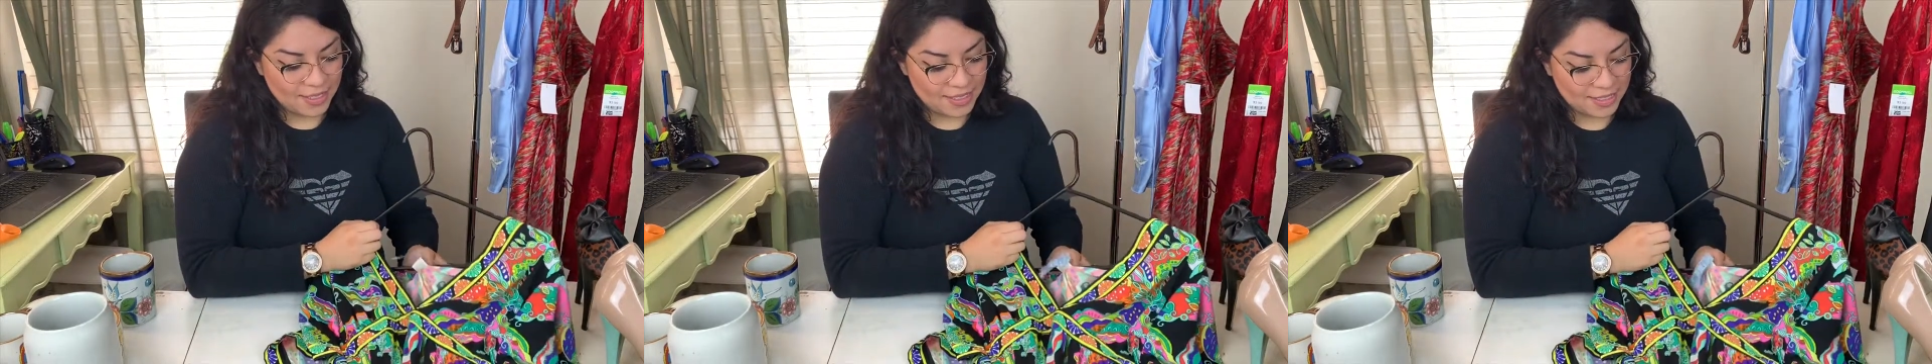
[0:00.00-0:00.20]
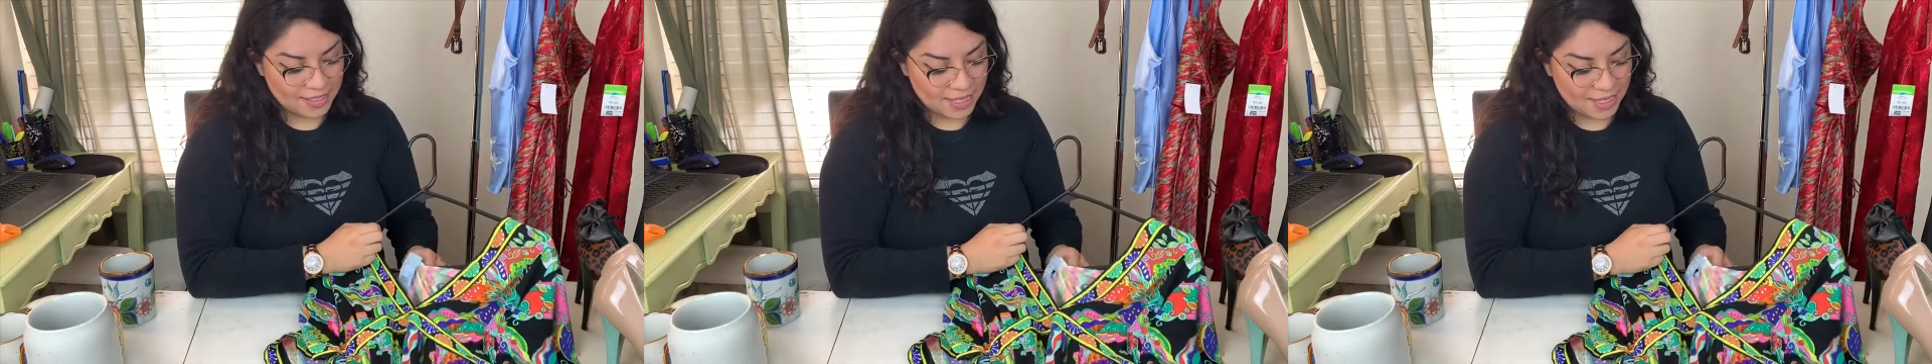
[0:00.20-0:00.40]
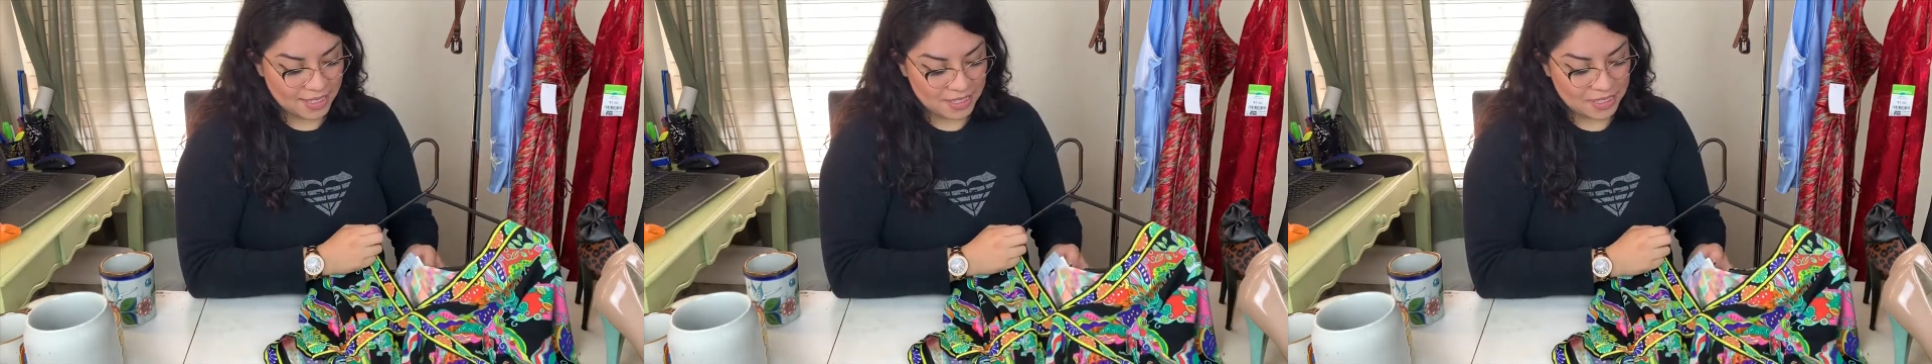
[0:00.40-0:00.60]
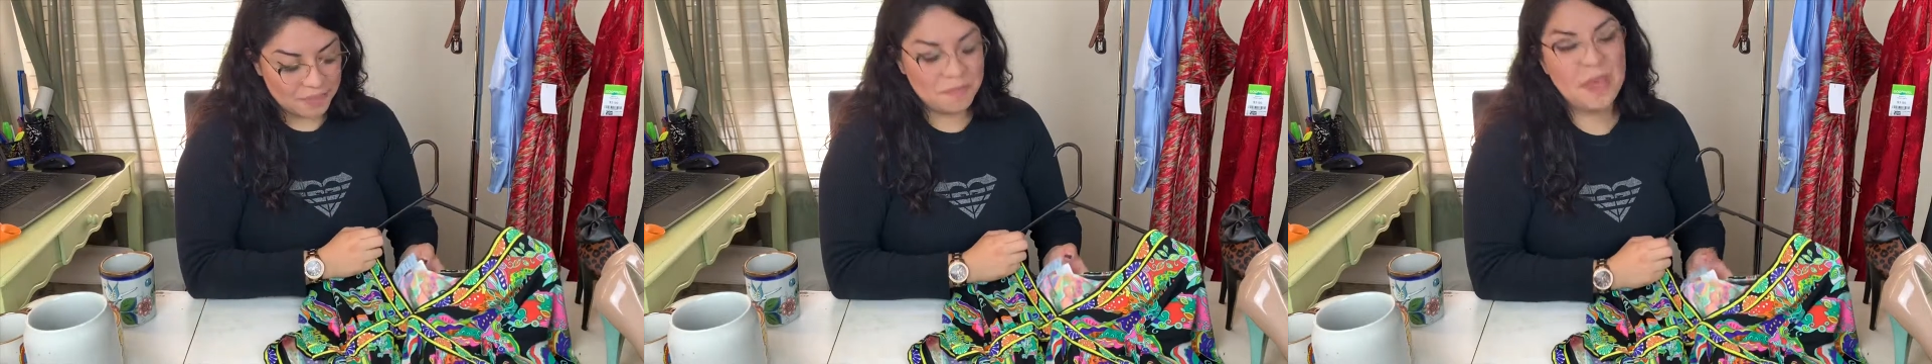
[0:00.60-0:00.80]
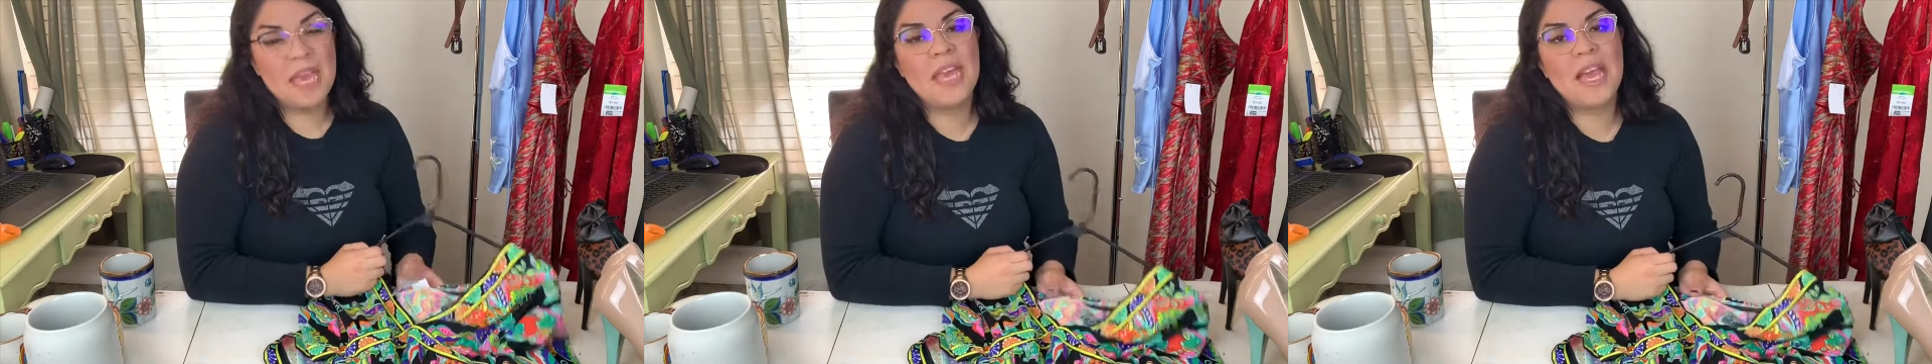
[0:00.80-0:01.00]
decided to
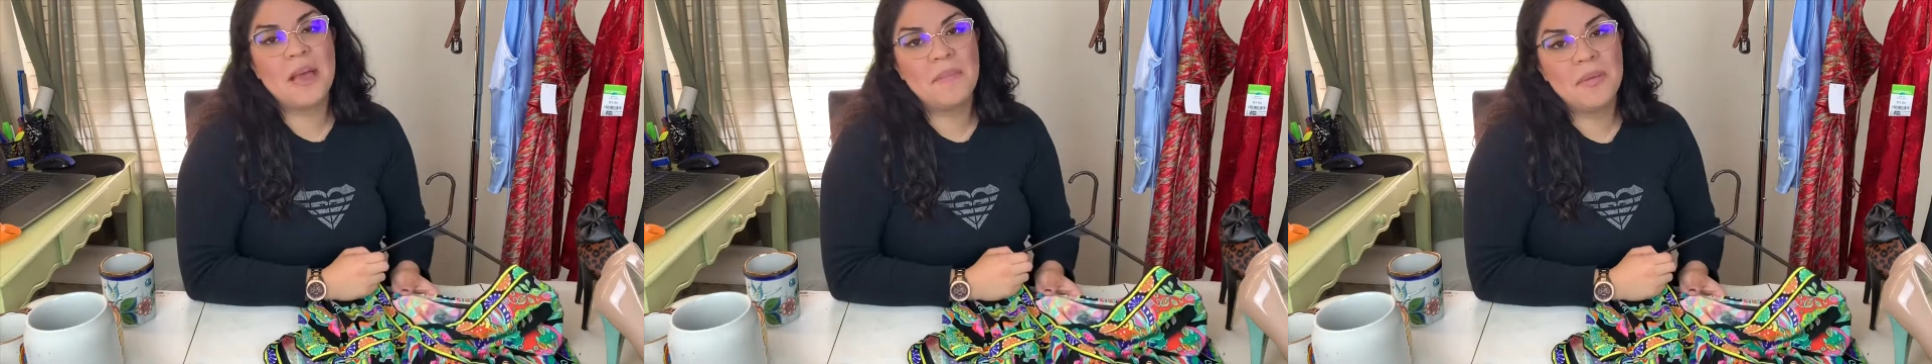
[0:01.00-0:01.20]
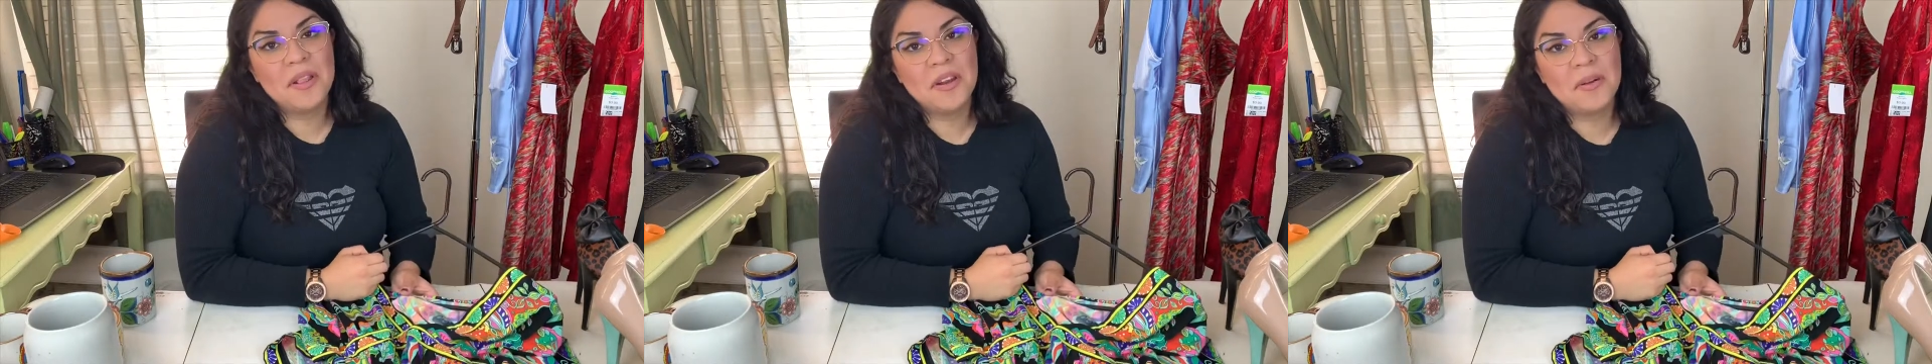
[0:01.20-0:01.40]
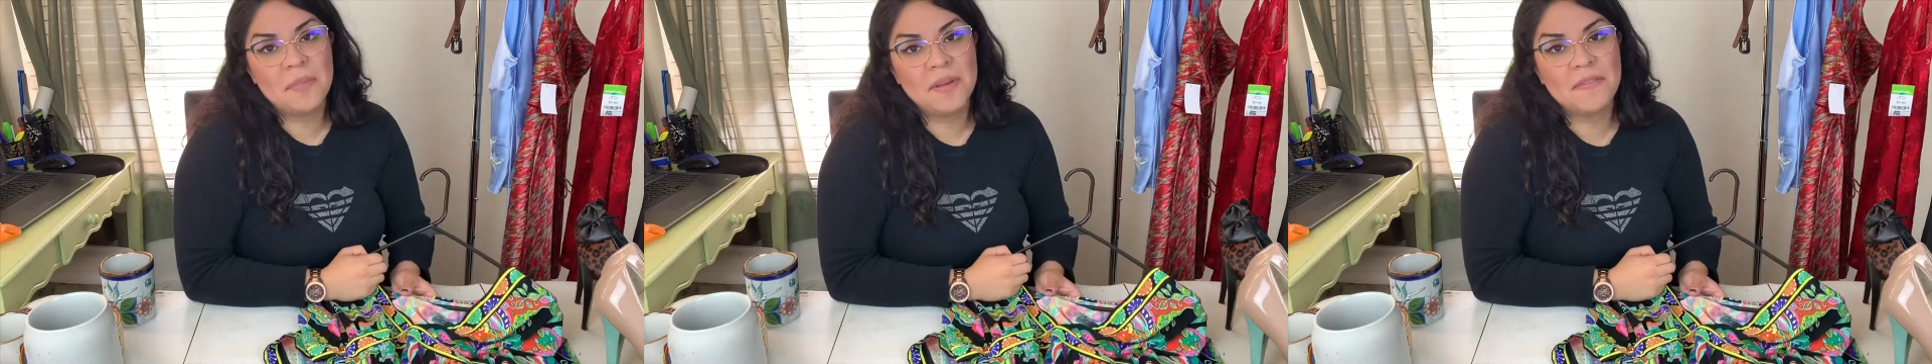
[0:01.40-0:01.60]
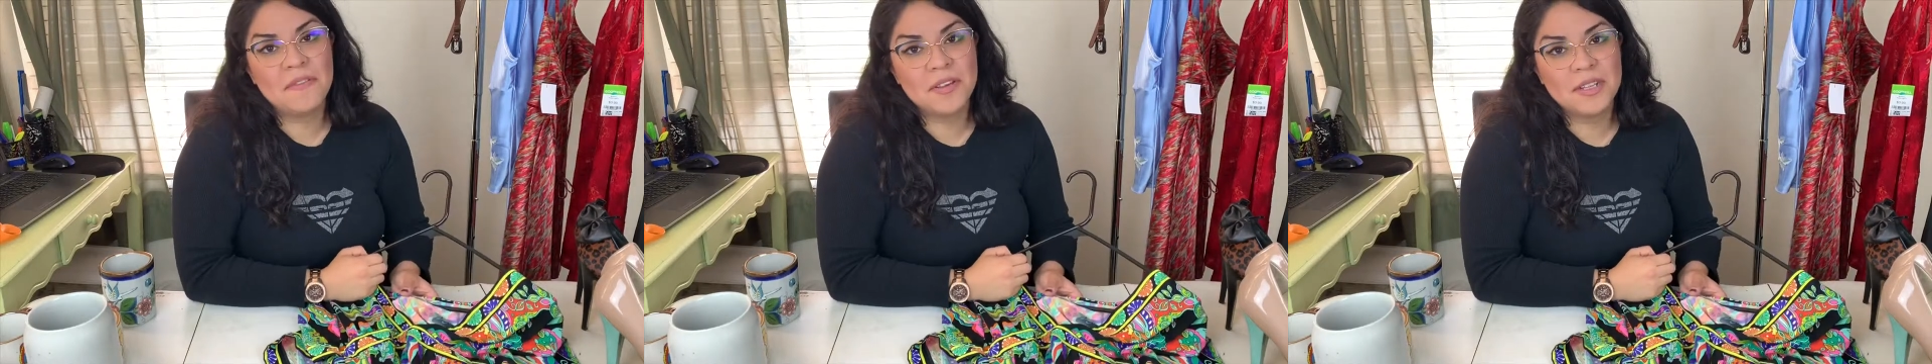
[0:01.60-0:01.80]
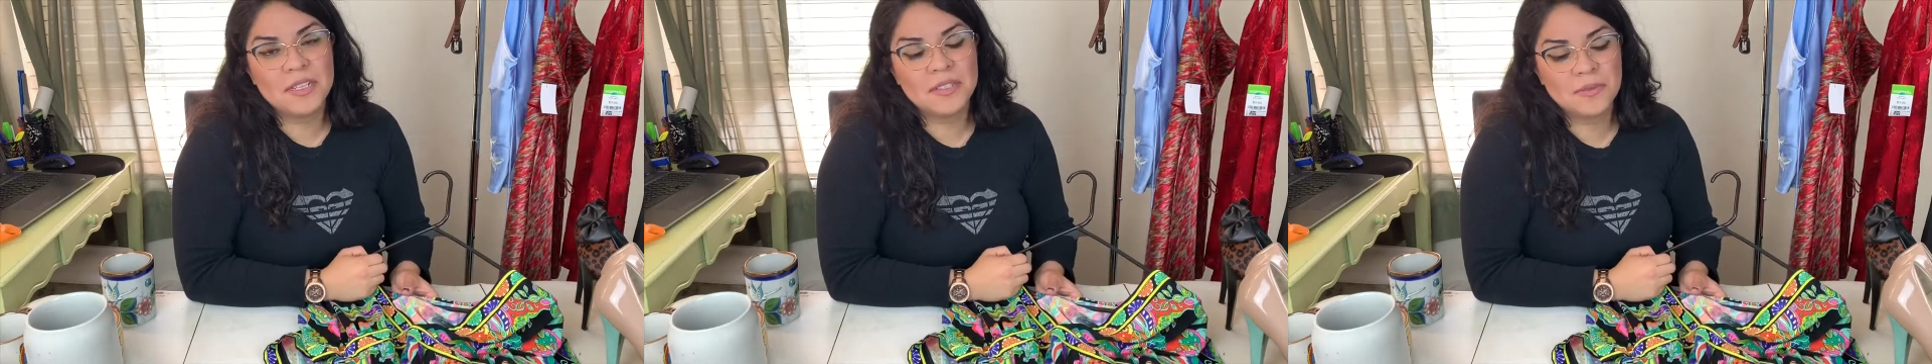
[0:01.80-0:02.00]
pay up a little bit
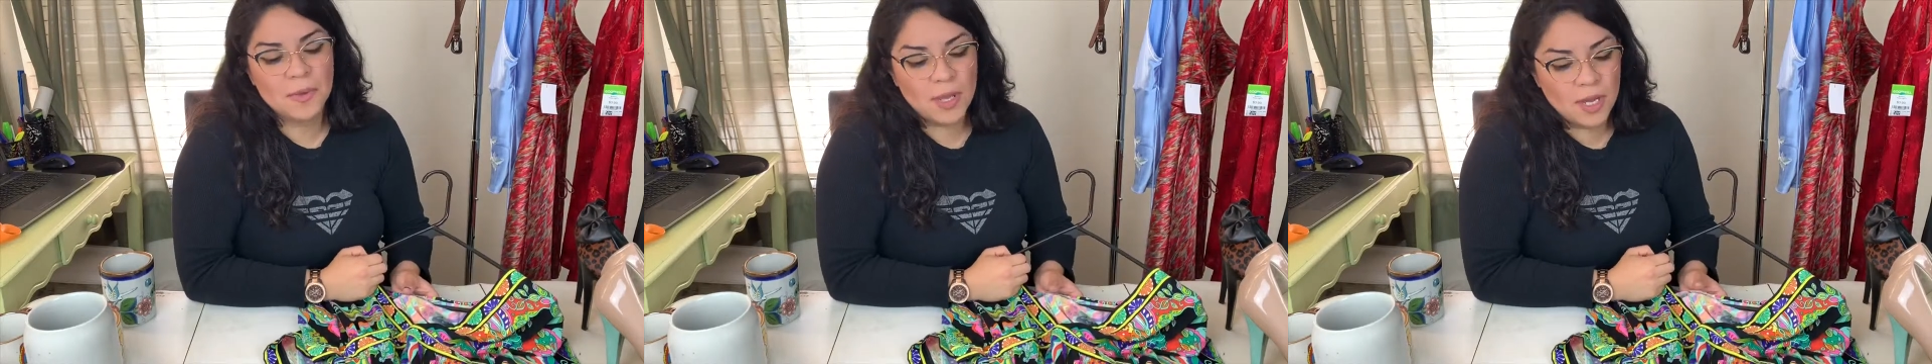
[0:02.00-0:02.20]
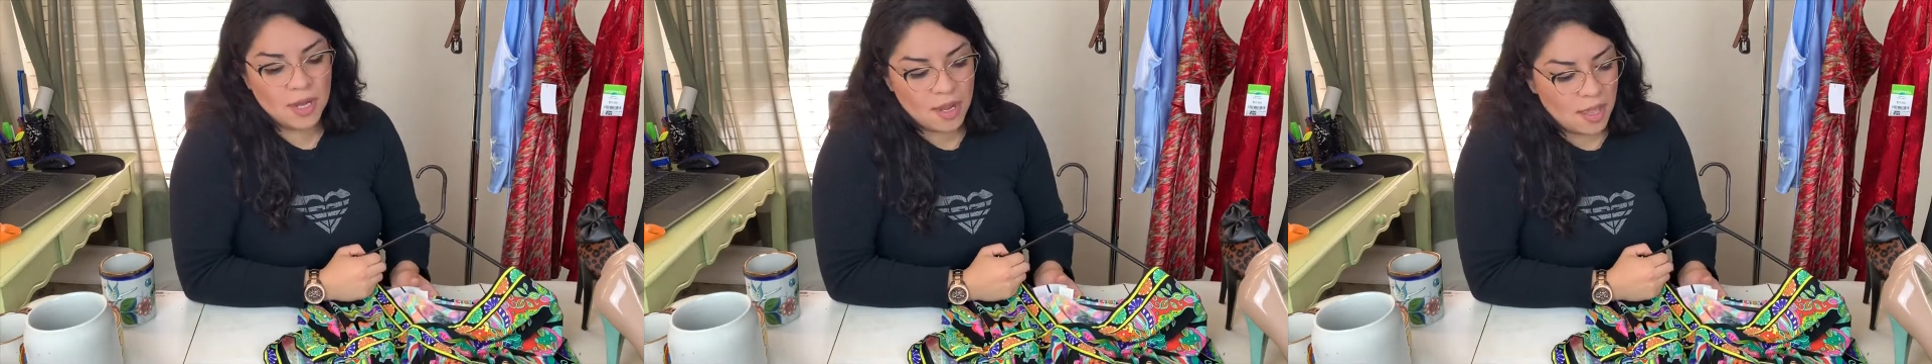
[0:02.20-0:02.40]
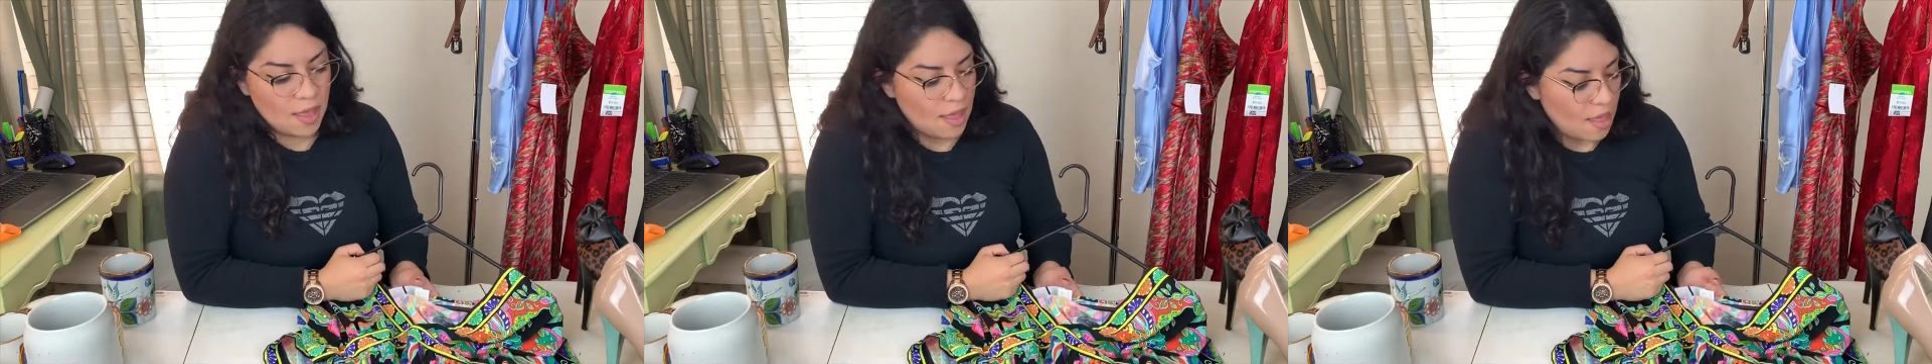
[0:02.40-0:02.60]
for this one.